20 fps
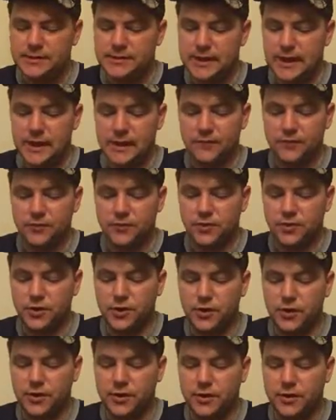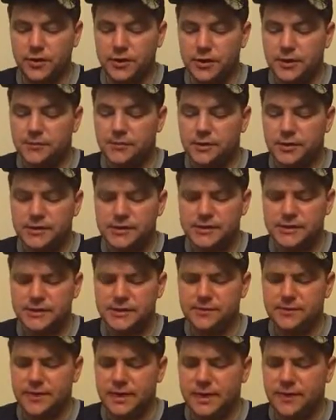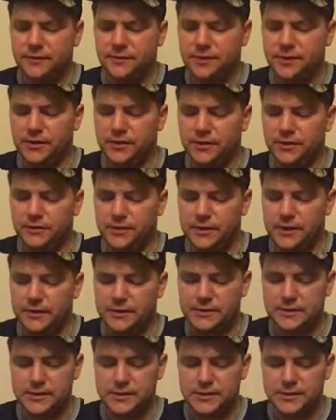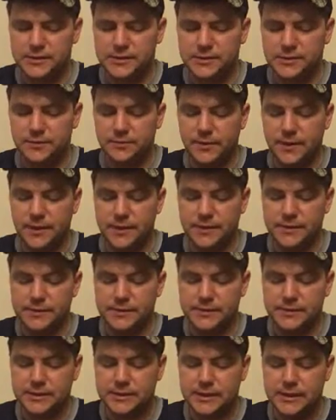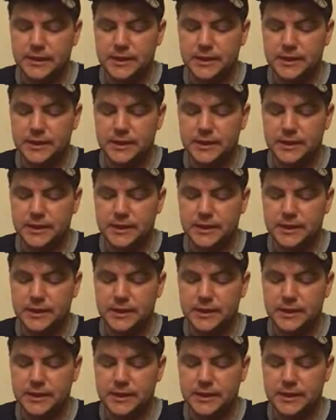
Time wore on, but it seemed to have little effect on Mr. Baggins.